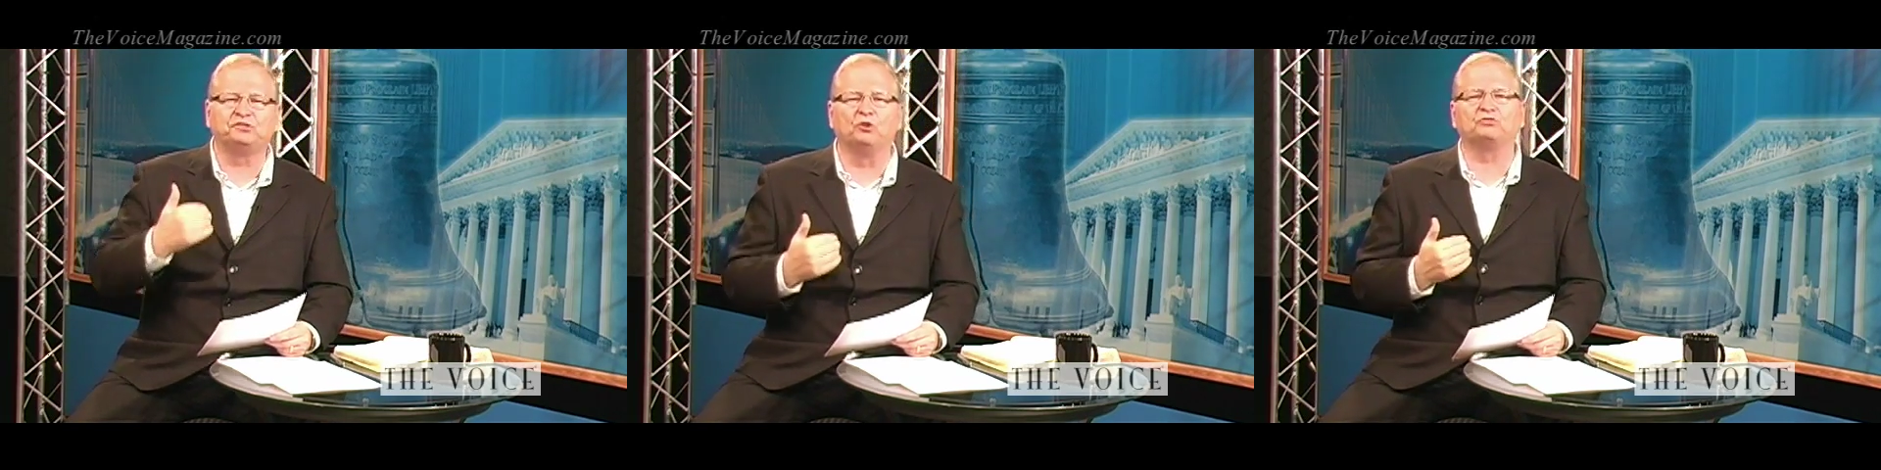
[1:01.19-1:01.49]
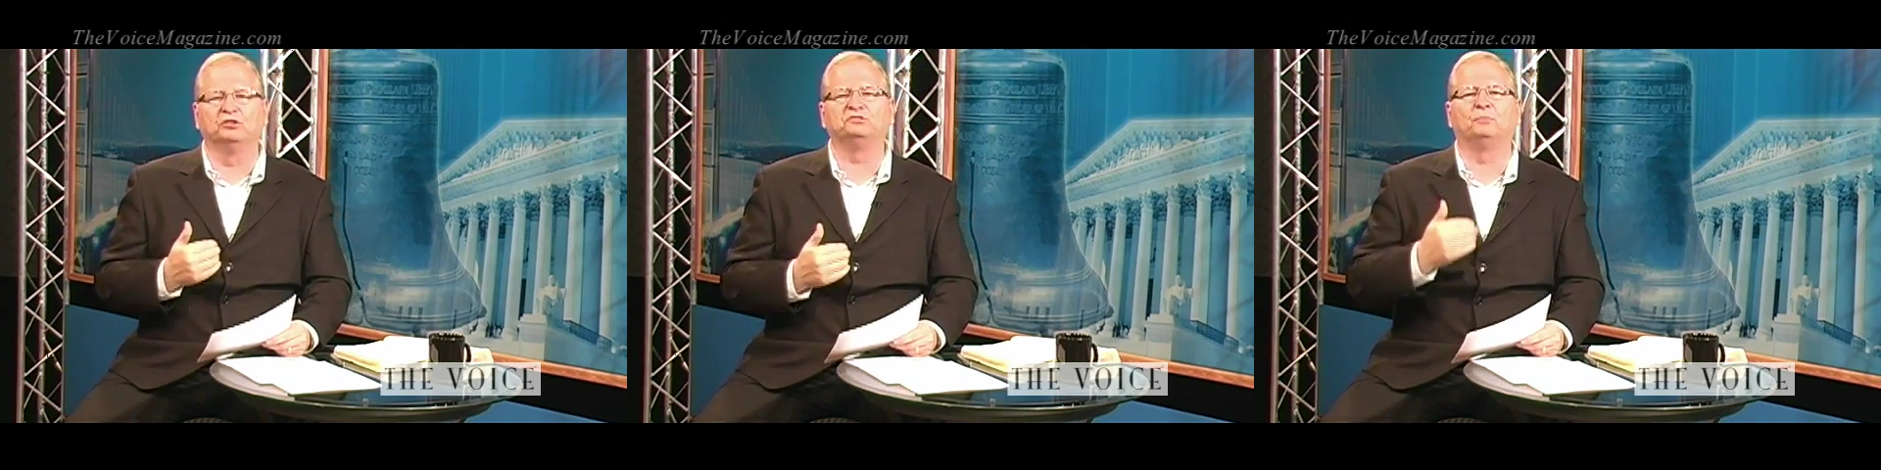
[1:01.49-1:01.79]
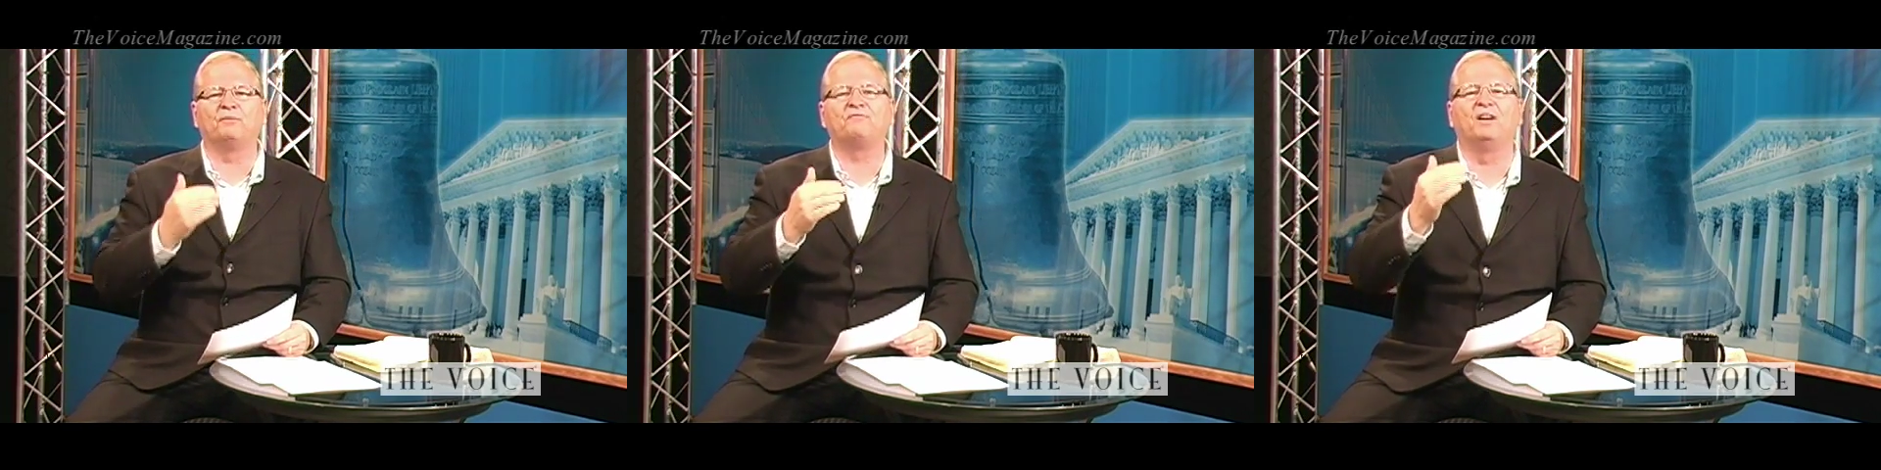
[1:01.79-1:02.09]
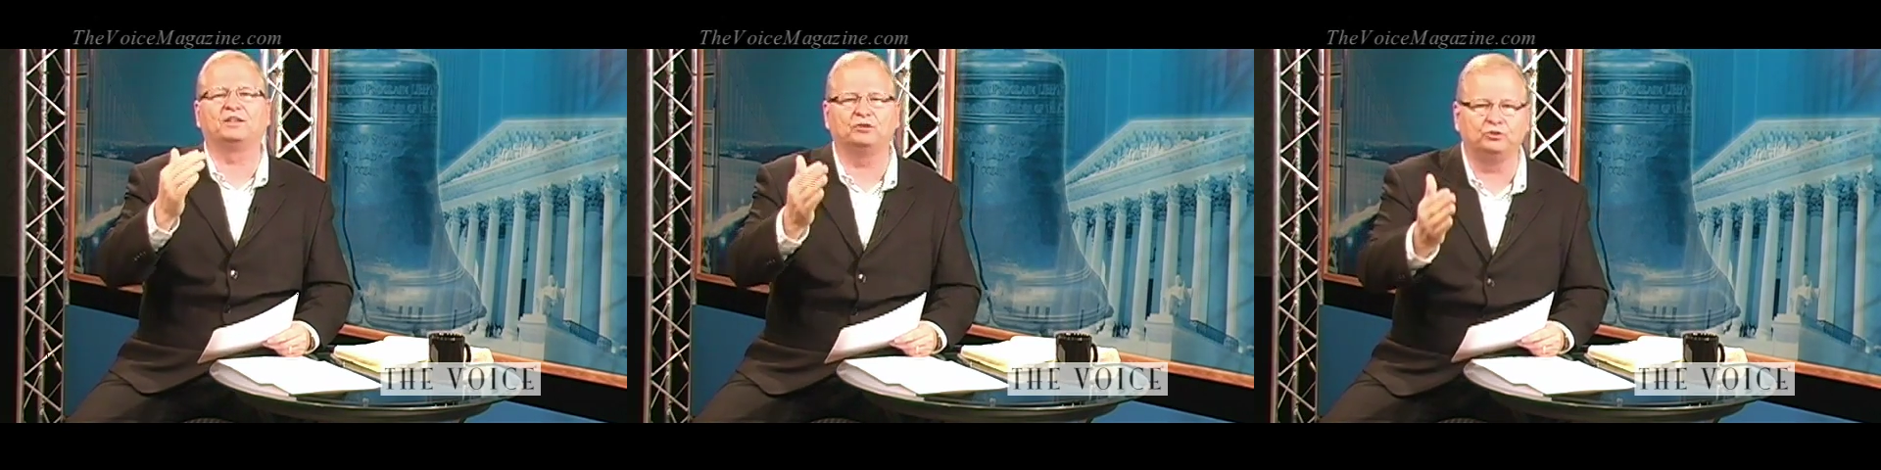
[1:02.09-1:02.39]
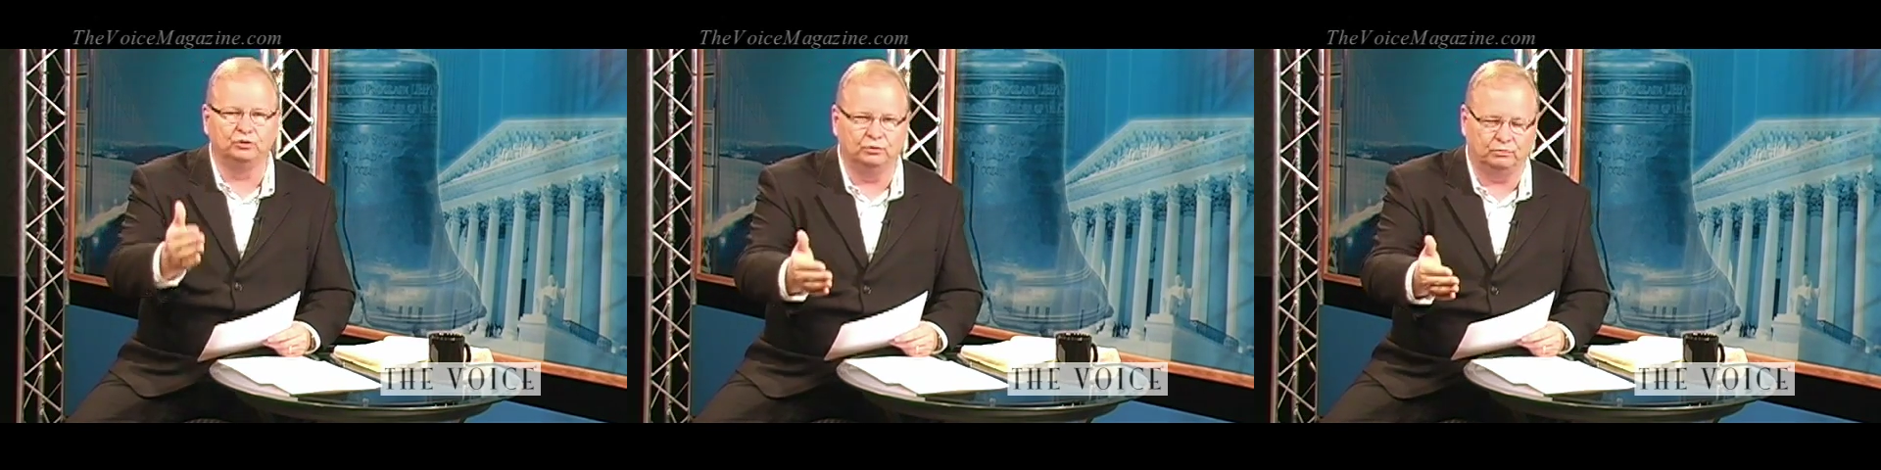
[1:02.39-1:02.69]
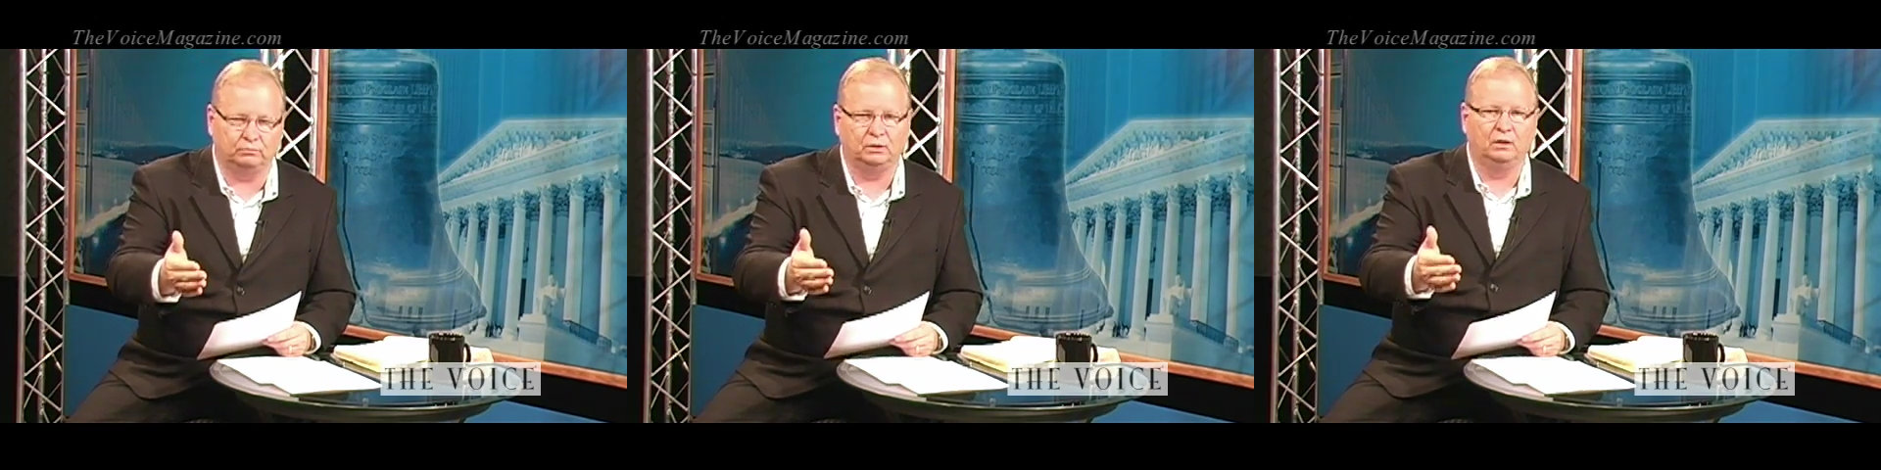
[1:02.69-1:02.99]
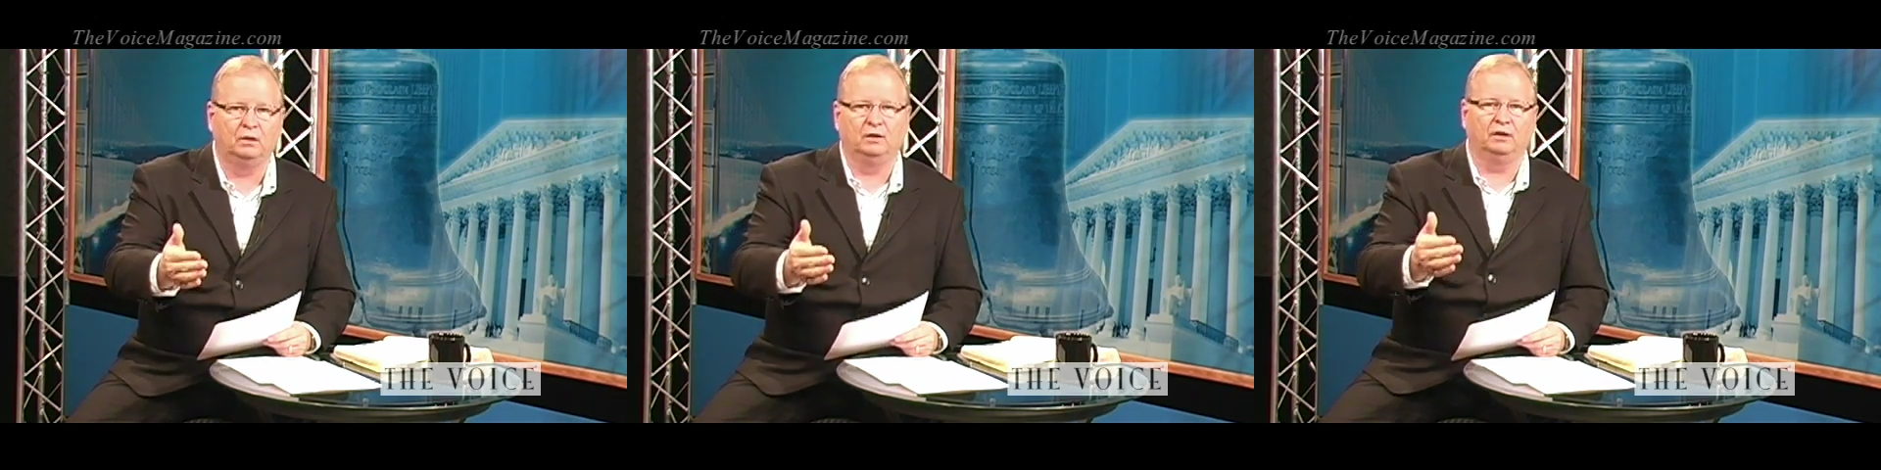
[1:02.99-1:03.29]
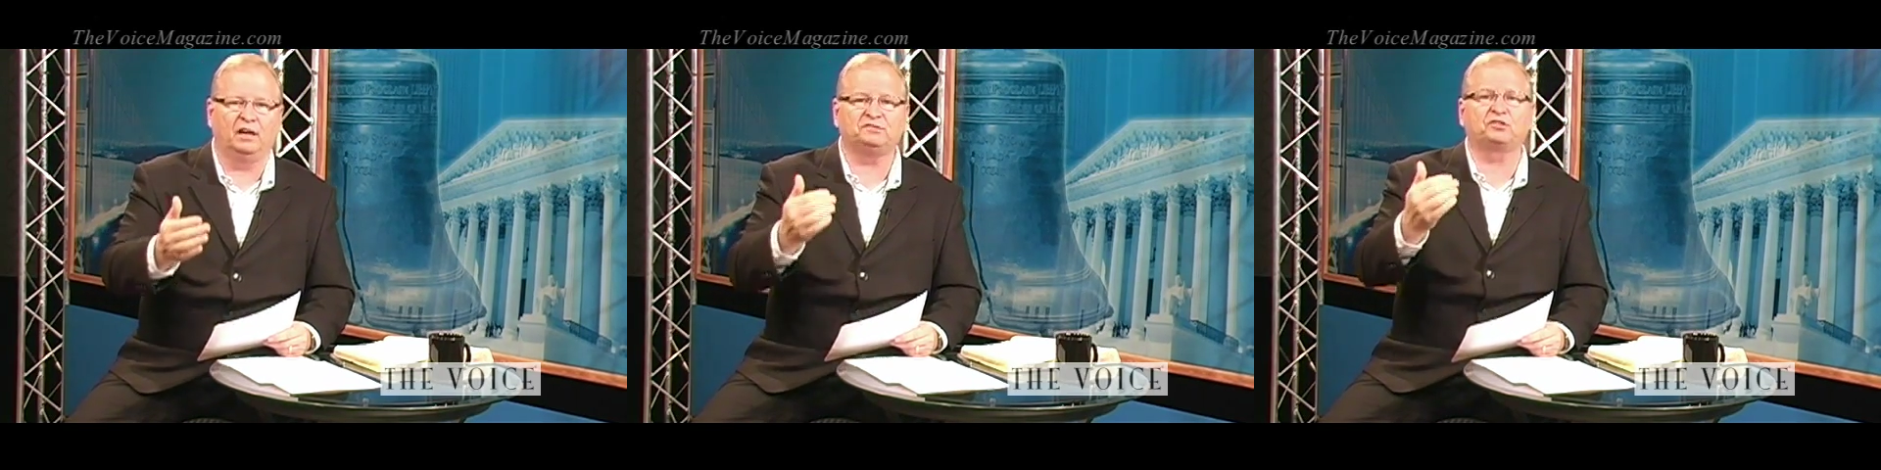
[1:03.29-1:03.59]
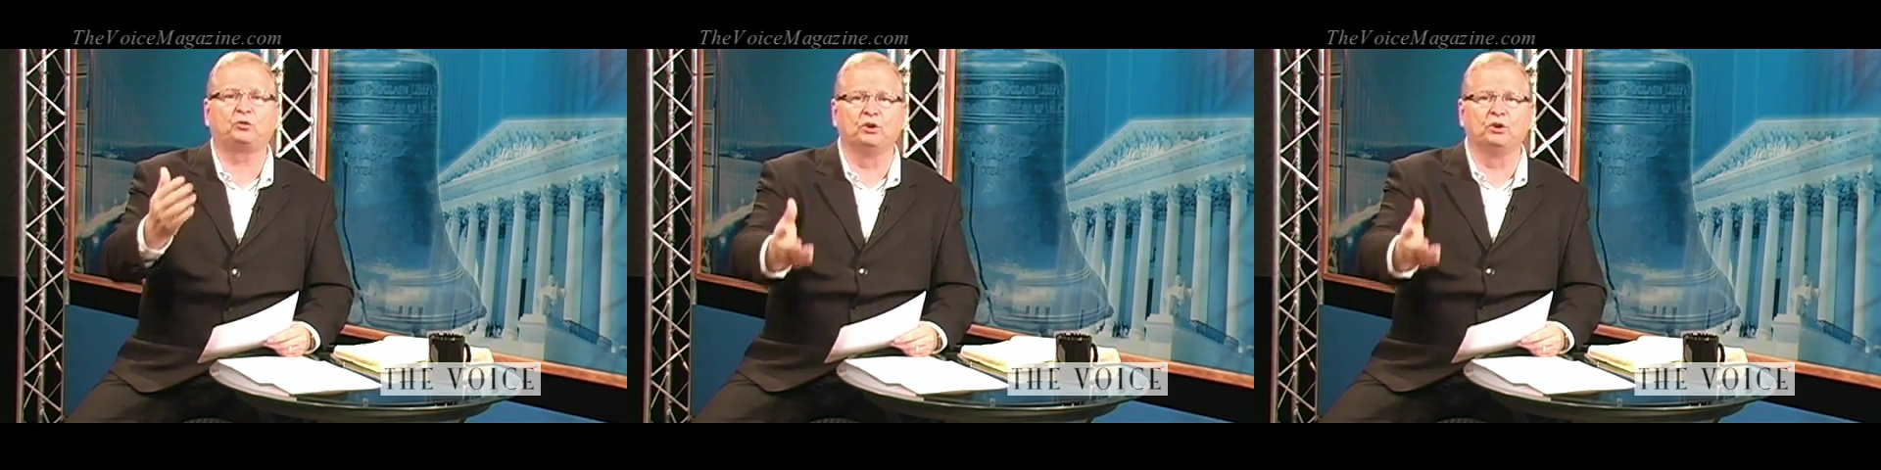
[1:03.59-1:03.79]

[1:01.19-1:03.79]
socialism affect you as a